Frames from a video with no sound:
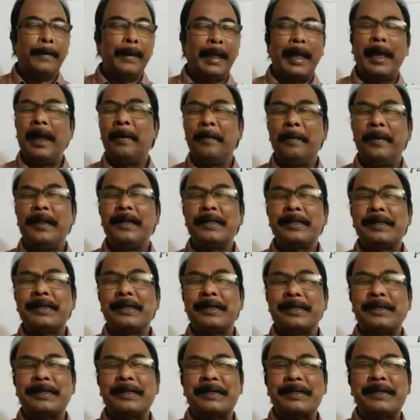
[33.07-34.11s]
I have
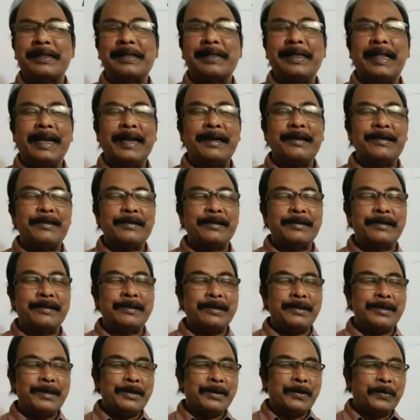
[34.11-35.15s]
discussed that